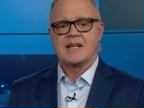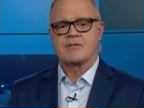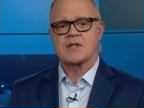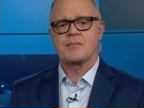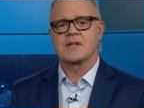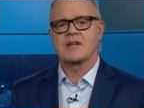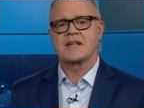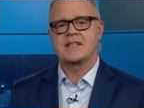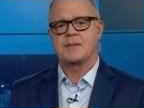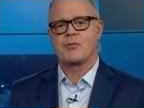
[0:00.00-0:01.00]
If something
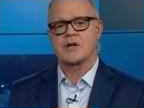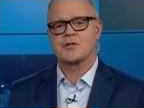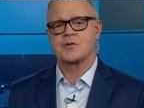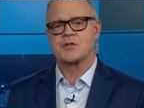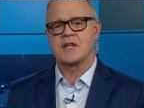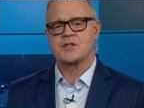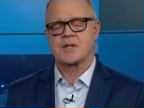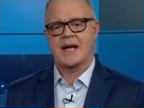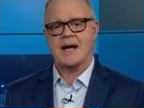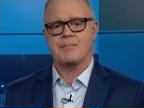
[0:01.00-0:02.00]
like
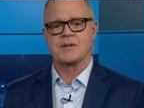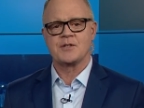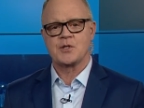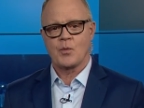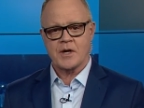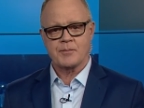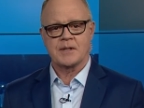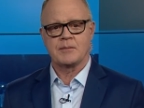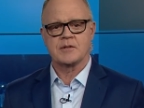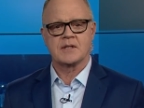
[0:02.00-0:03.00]
depressurization happens, you want to
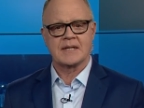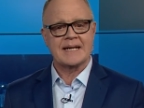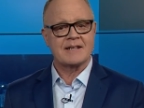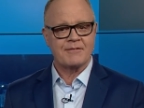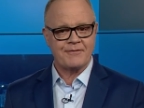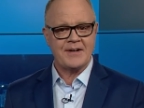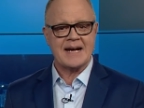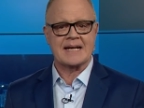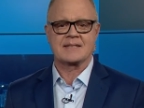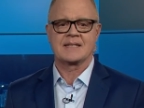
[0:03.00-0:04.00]
be able to land
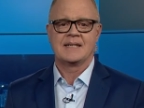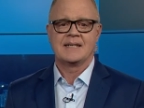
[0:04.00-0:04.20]
fast.